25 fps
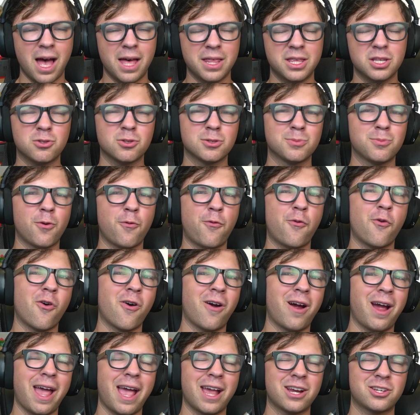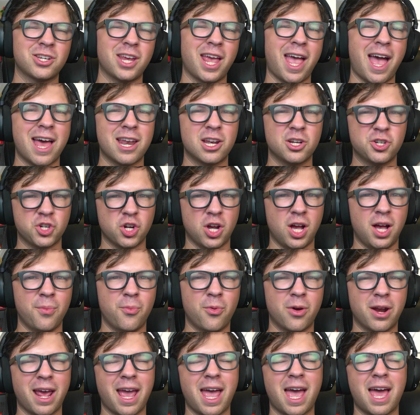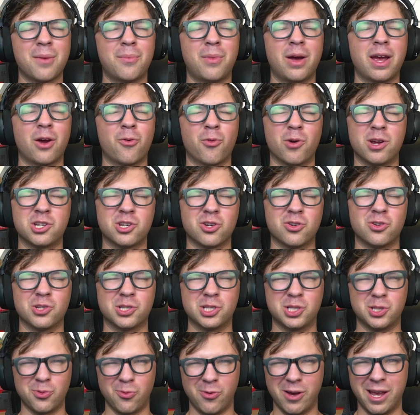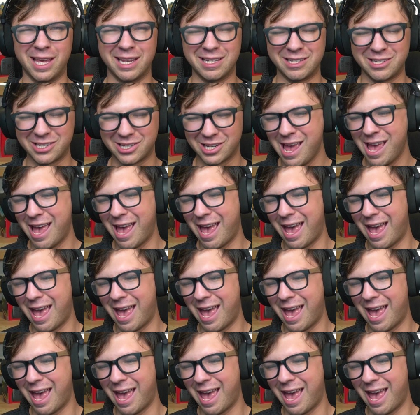This was before I actually had a job, when I had my original Switch.